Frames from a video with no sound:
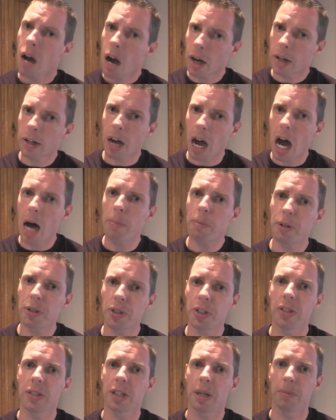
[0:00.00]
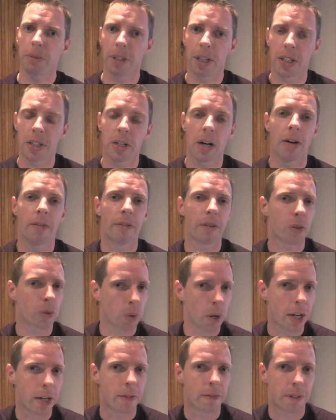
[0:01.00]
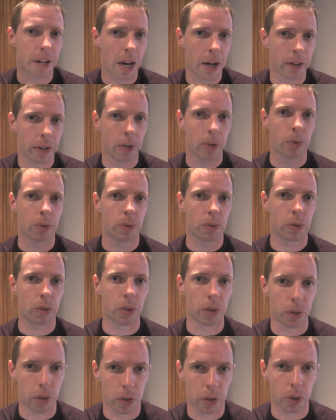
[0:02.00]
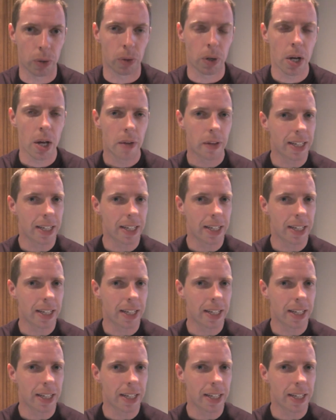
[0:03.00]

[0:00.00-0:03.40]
accomplishing something that's of great value to you.